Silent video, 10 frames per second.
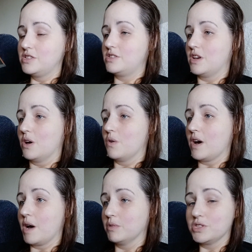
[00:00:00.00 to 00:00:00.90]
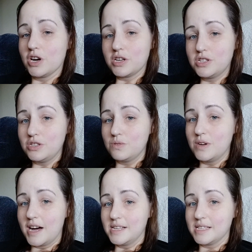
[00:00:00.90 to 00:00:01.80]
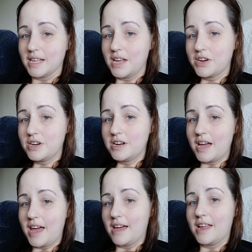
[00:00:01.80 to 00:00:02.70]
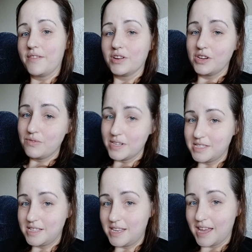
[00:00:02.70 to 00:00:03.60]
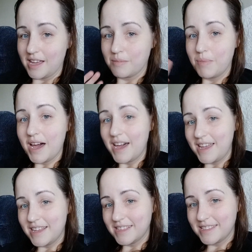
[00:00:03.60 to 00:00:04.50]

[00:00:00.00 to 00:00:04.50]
So I will talk to you guys later and have a good rest of the day. Bye!